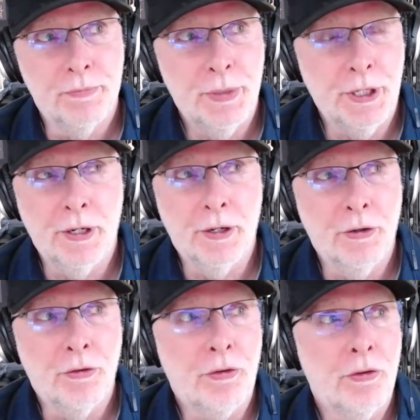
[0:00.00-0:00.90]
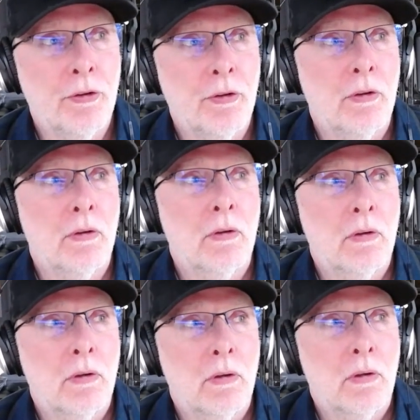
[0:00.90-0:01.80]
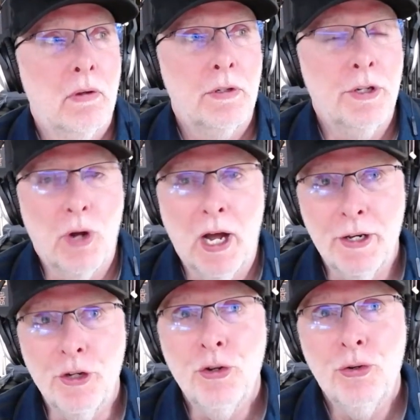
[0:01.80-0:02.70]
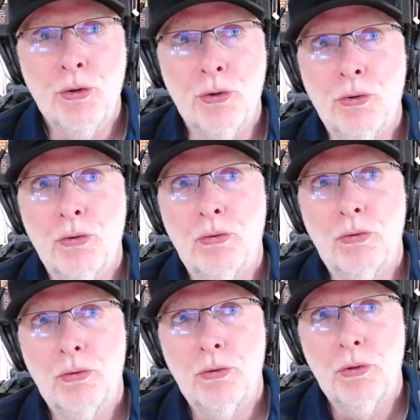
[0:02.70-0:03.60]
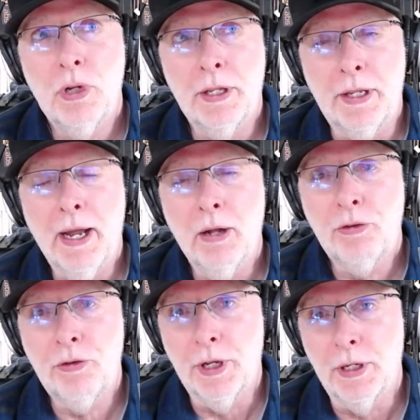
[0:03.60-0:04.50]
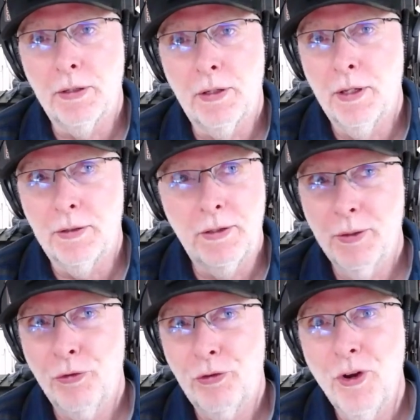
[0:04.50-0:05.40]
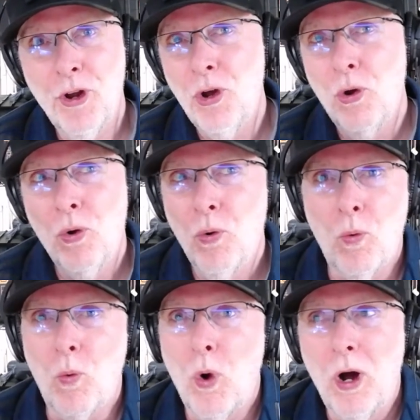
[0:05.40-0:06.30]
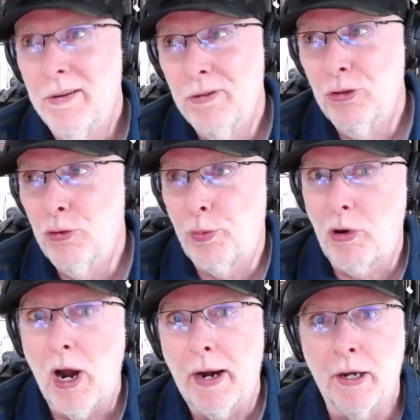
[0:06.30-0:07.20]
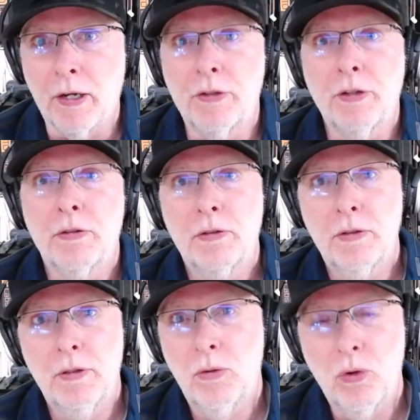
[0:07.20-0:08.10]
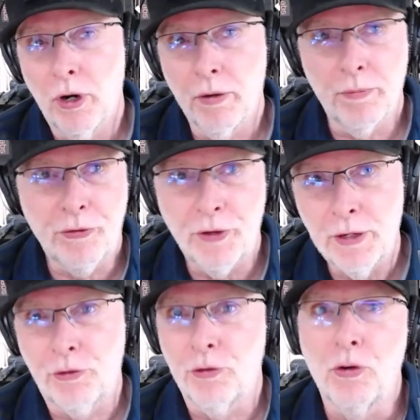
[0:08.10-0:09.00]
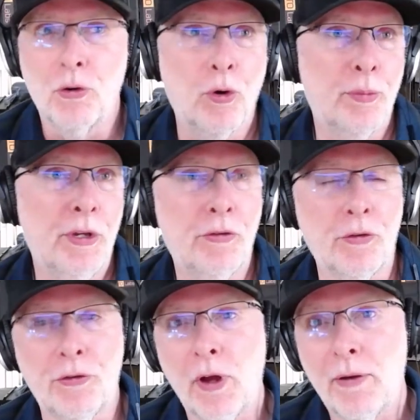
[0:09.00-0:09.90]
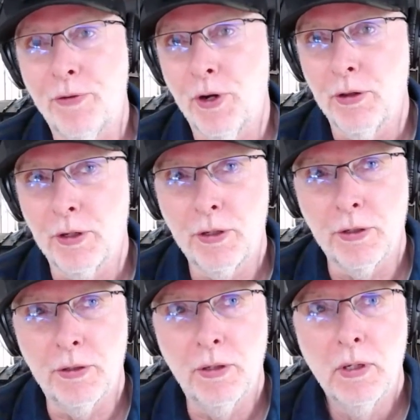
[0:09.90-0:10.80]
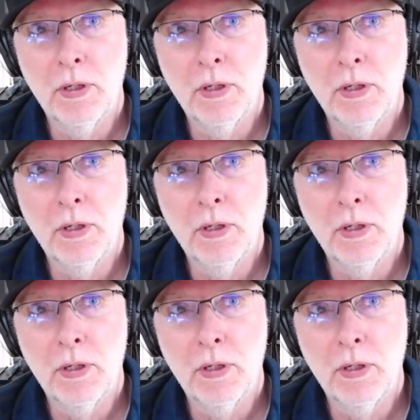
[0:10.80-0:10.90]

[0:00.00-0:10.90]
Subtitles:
Because, I knew at the outset that there was no one product or sensor or piece of software that could